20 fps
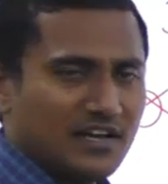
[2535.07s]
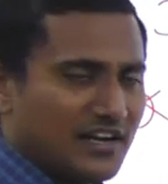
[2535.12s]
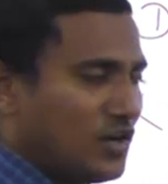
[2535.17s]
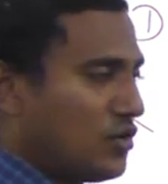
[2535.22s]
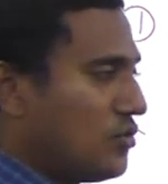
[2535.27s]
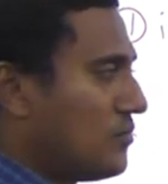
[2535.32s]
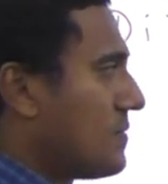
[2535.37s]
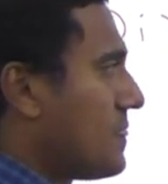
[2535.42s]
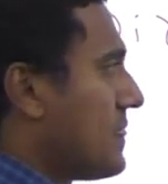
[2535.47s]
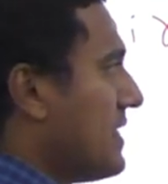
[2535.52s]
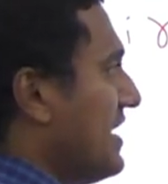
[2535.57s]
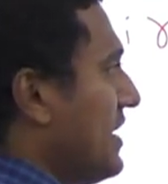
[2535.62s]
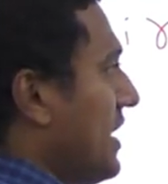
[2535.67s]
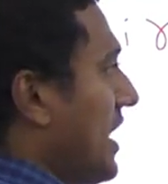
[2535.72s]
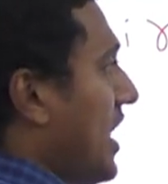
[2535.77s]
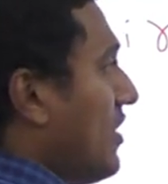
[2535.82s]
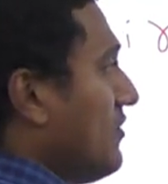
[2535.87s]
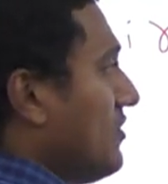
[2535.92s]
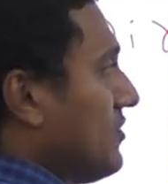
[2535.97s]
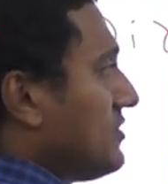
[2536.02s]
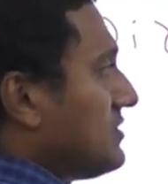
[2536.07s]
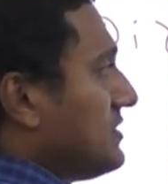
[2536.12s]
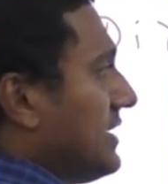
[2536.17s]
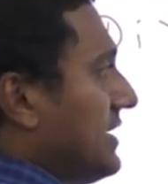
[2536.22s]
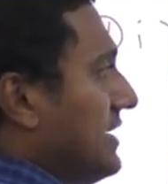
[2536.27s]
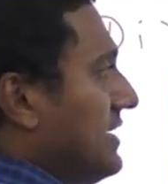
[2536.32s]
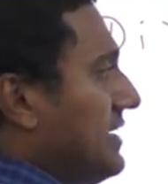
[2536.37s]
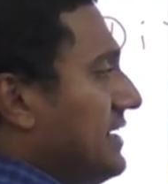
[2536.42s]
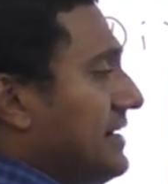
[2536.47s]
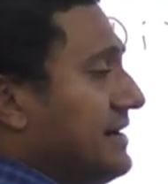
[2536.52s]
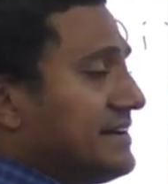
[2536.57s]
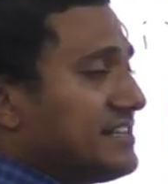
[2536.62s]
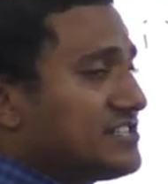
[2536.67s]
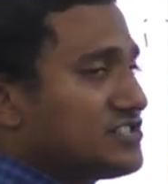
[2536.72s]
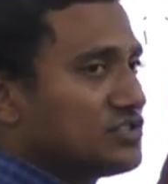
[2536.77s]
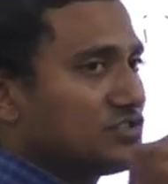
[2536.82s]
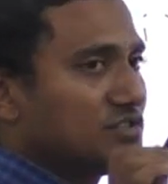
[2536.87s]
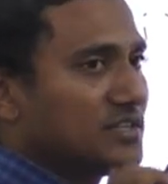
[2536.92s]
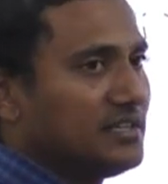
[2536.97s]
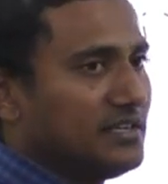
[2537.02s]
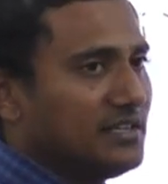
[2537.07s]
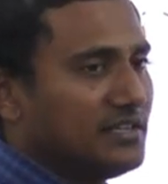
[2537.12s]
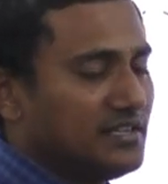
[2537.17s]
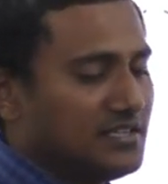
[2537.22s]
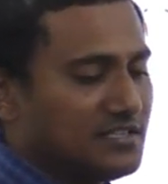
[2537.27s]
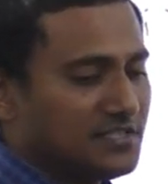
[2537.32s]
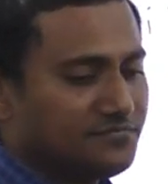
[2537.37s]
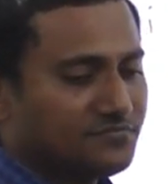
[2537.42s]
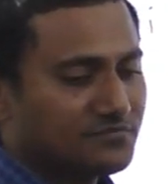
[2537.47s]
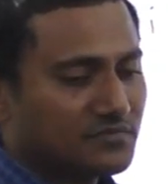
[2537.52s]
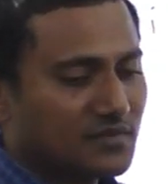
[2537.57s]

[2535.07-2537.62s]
Now, however, the here interesting thing is